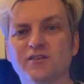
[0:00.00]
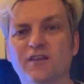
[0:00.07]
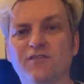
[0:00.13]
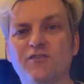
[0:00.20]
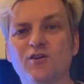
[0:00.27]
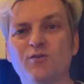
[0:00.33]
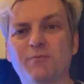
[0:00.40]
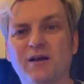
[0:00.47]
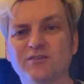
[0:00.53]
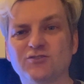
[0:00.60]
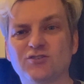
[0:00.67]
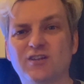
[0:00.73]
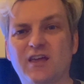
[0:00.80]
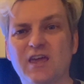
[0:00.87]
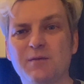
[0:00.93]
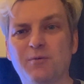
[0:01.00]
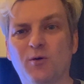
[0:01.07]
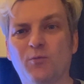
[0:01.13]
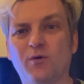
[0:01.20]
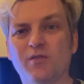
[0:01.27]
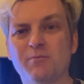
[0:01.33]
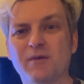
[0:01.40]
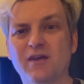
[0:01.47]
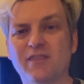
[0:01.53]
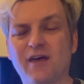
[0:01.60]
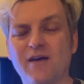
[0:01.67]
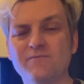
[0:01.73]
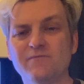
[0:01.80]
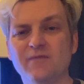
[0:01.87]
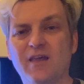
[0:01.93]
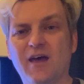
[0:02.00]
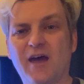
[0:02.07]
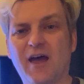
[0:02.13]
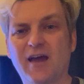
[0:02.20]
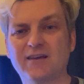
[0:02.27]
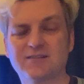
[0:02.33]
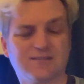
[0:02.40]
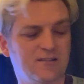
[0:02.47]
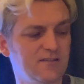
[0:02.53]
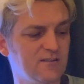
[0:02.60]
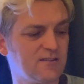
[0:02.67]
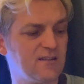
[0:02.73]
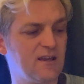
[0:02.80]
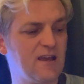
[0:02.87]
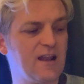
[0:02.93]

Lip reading: If you managed to keep up with me then, excellent.